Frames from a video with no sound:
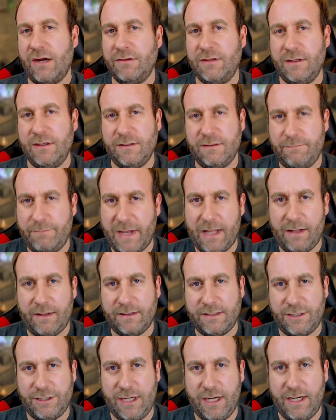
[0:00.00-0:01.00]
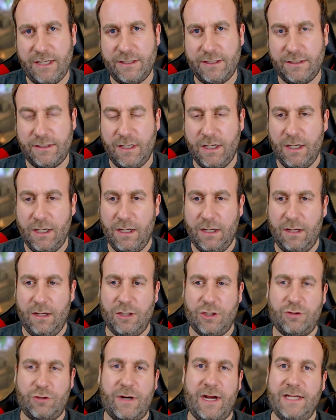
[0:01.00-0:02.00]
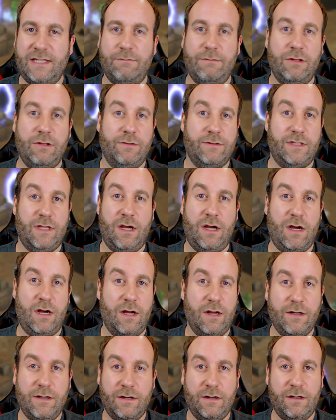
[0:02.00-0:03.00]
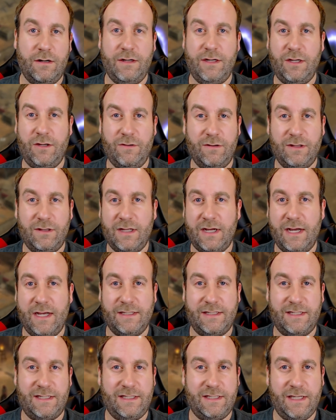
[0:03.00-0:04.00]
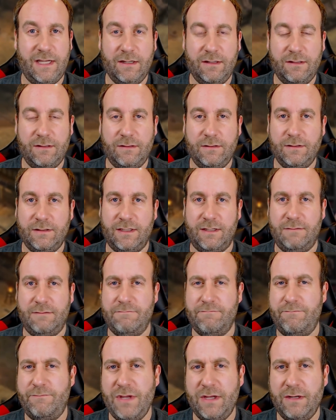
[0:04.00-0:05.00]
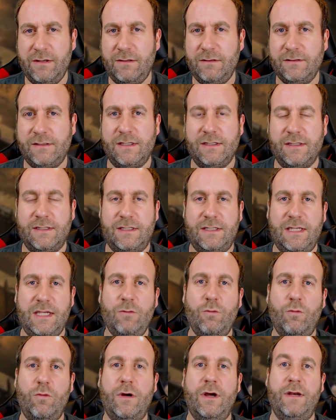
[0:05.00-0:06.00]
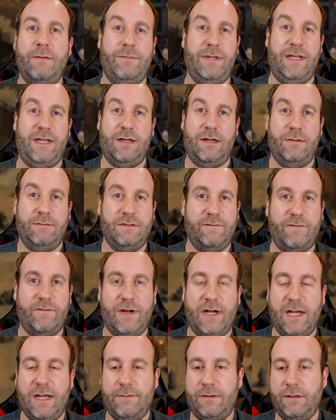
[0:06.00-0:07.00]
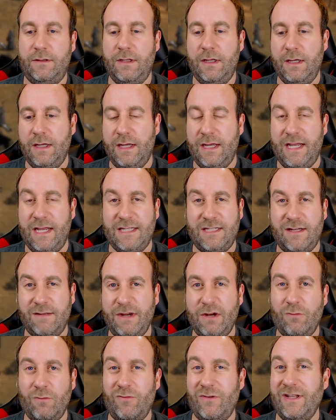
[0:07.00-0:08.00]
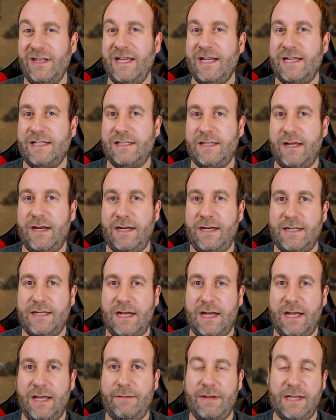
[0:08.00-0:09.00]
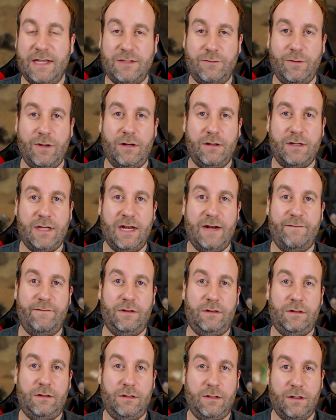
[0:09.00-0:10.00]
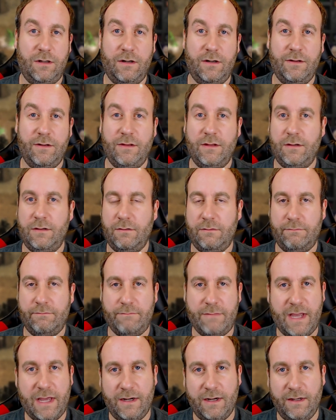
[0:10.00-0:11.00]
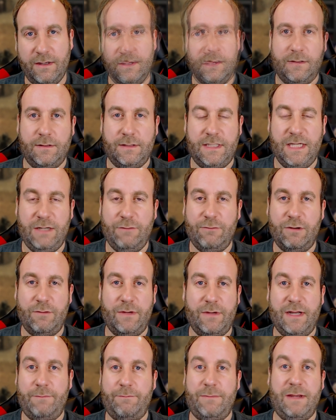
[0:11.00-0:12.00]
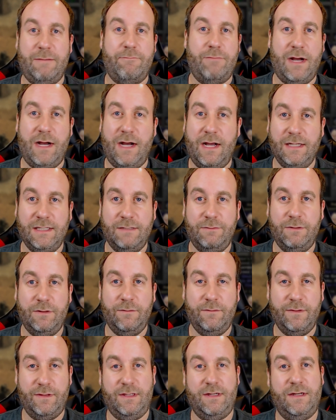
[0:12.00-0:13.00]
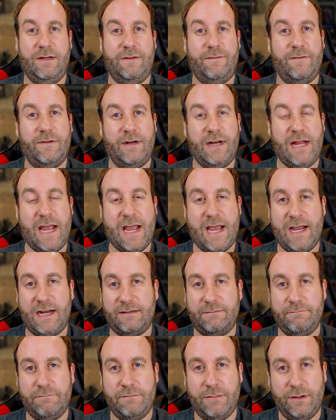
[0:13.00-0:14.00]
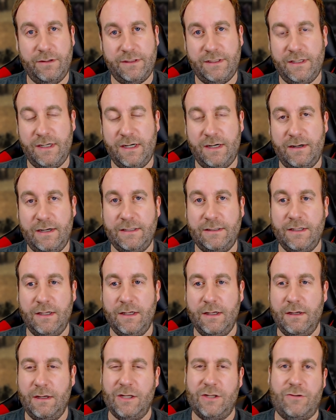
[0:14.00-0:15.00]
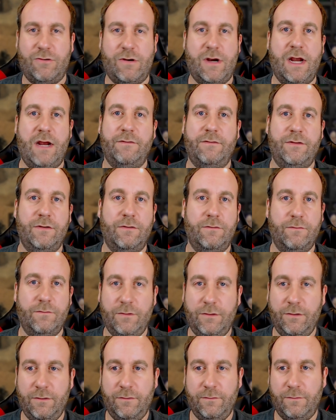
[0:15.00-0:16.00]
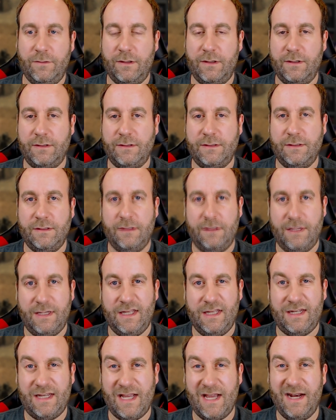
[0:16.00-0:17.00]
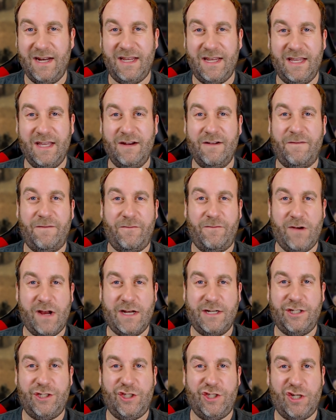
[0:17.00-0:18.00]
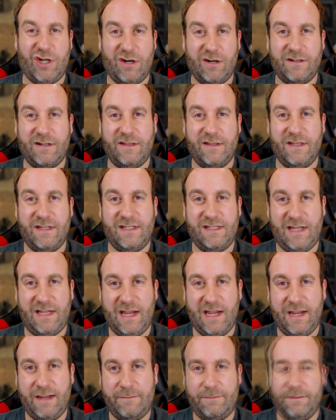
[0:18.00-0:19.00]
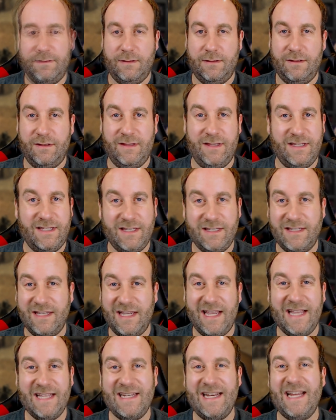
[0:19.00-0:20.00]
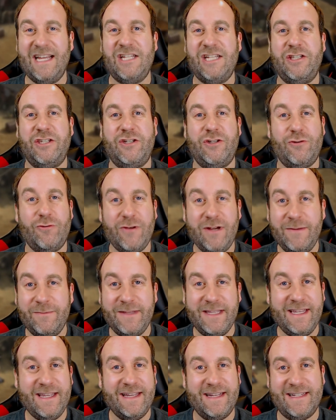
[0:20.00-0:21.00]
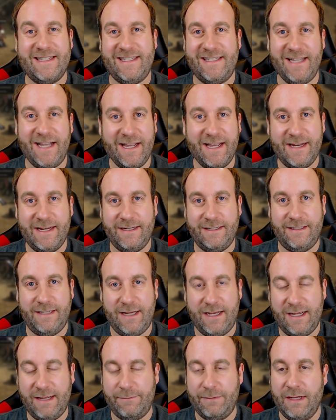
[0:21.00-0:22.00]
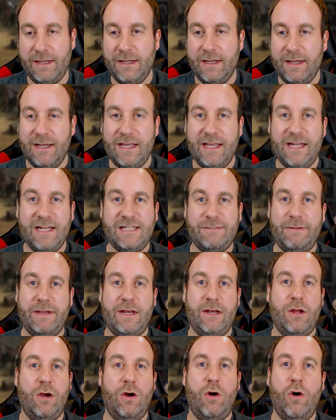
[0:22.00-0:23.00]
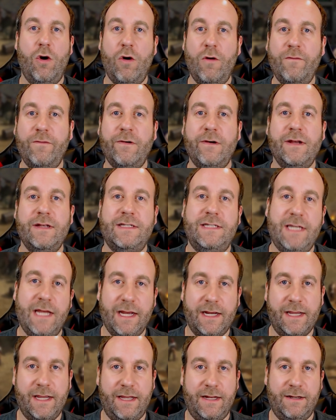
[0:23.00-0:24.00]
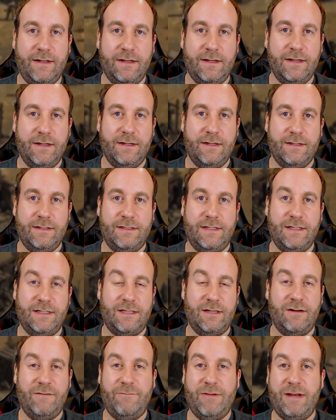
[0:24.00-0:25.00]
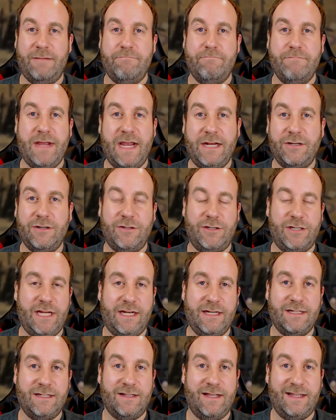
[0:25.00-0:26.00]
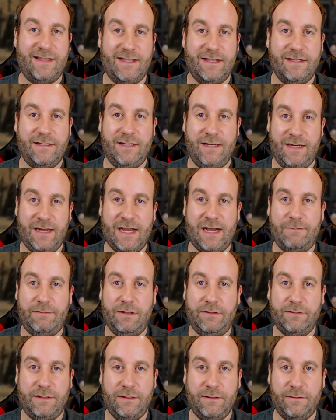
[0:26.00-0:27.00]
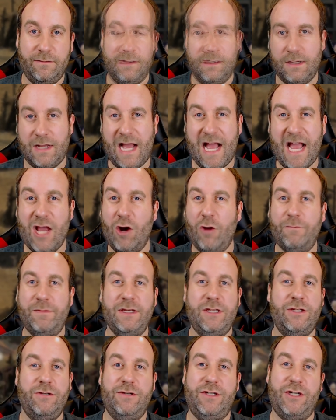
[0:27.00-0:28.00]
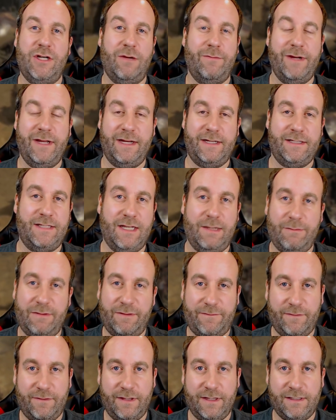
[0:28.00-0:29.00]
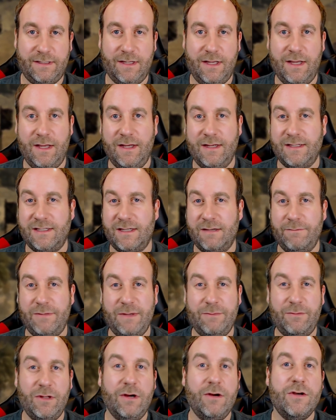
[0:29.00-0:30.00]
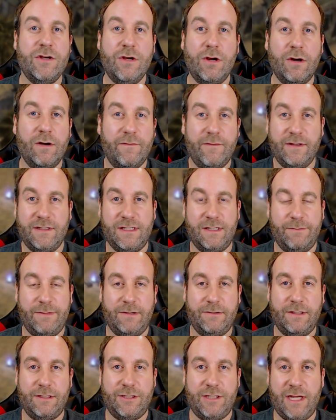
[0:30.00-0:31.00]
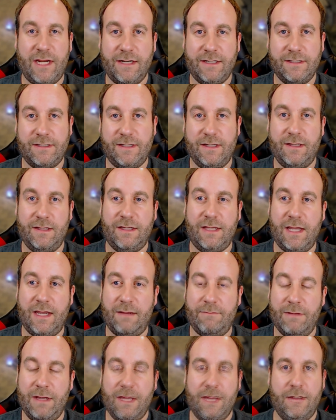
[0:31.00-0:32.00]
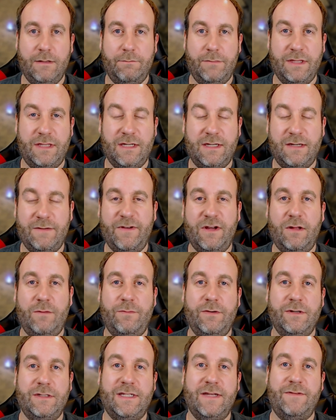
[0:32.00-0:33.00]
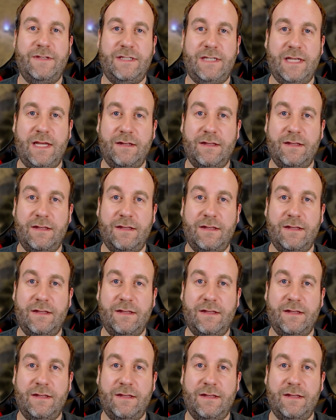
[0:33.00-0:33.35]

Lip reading: those balance changes, try some of those underutilized skills and builds and see what becomes viable. It's going to be a really exciting time as we all kind of learn the new meta, see what might be possible with the different act mercenaries, try out the Runewords, and kind of get a fresh start to this game. And this is an extremely exciting time. It has been over a decade since there have been major changes like this to Diablo II. I hope that you share my excitement for this. Some people are nervous about the changes to the game, but the developers have said